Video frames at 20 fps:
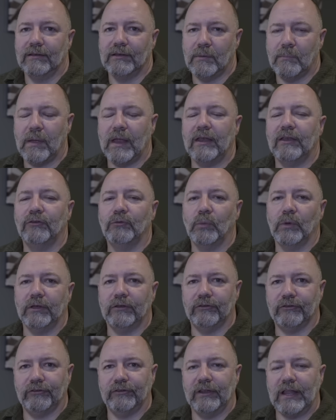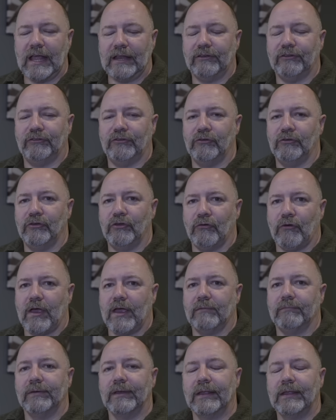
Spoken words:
Depends which latitude you're at.